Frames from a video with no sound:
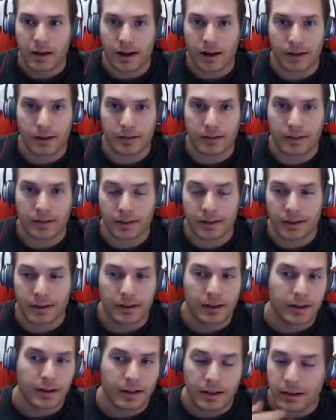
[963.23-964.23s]
Honestly,
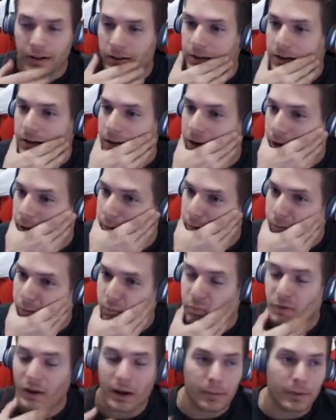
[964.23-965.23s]
you know,
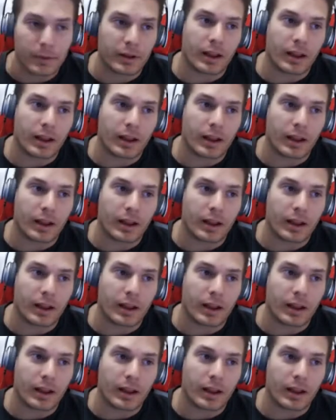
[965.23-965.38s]
probably